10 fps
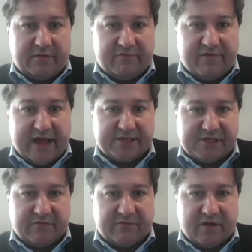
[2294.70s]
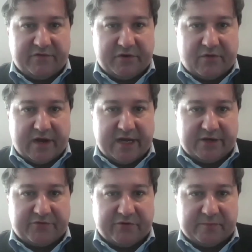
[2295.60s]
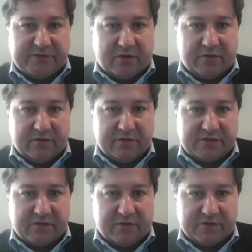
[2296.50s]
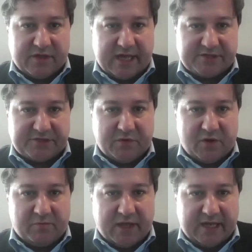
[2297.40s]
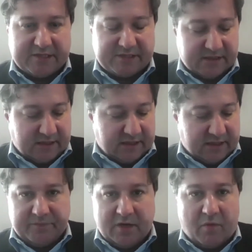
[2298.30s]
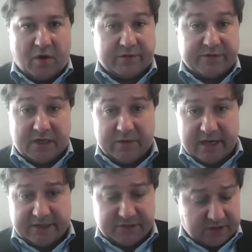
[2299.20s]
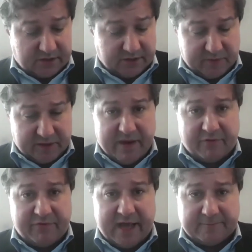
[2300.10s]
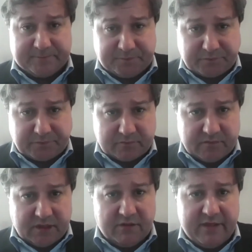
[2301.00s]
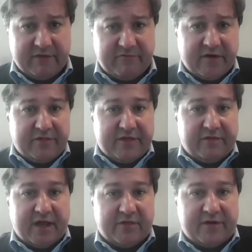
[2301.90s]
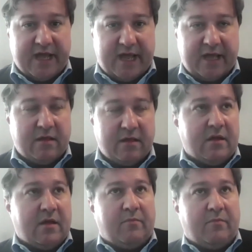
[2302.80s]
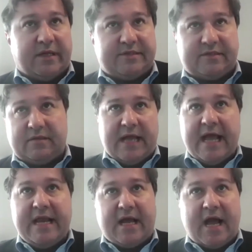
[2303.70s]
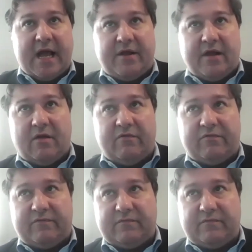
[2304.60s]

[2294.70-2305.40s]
advance of Ukrainian troops on those last 2 oblasts. Mark Rossano and I talked a little bit about that very thing the other day. But any kind of